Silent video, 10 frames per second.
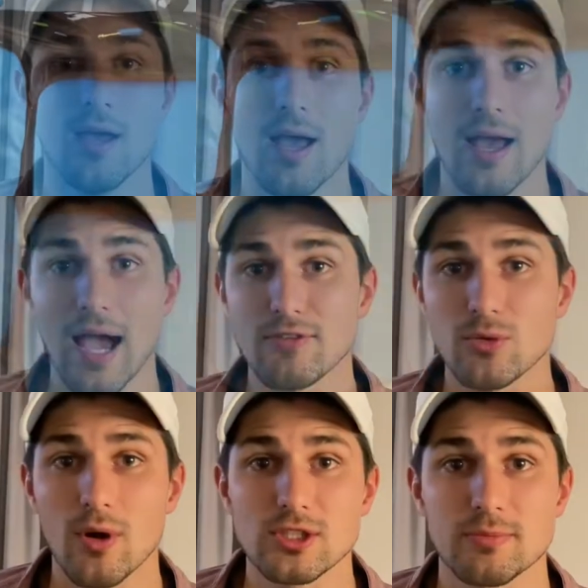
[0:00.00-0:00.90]
After
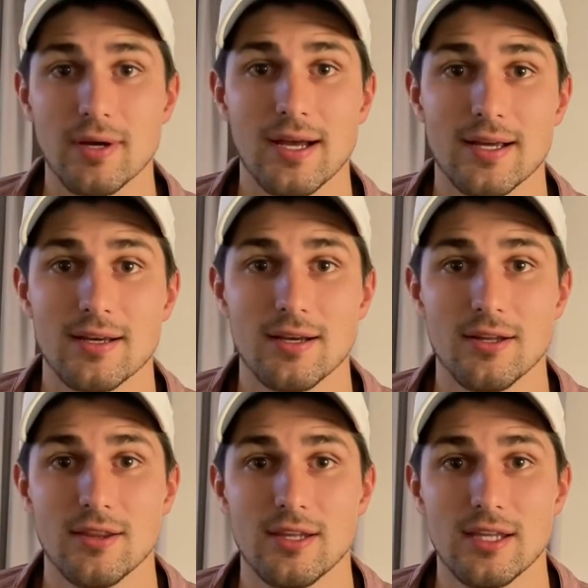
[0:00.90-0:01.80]
watching back
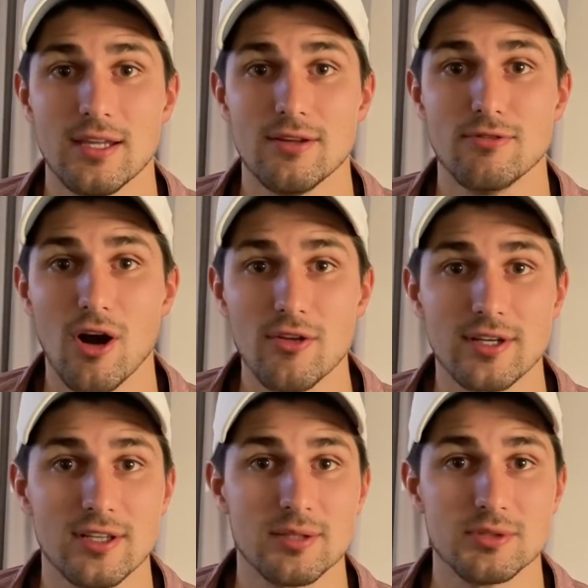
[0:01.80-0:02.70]
the volley
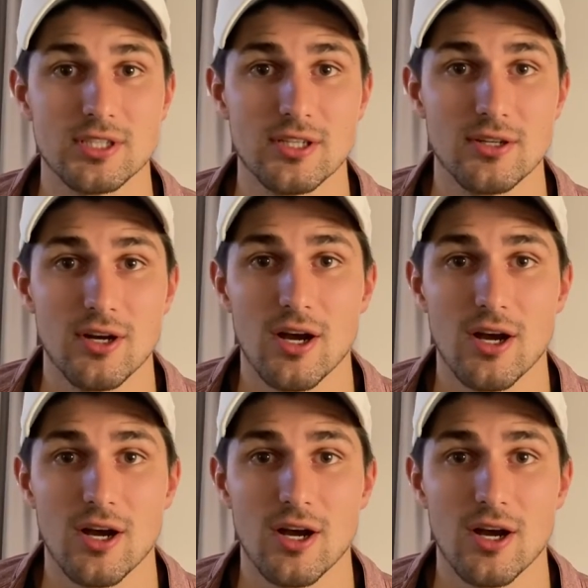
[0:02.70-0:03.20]
clips here,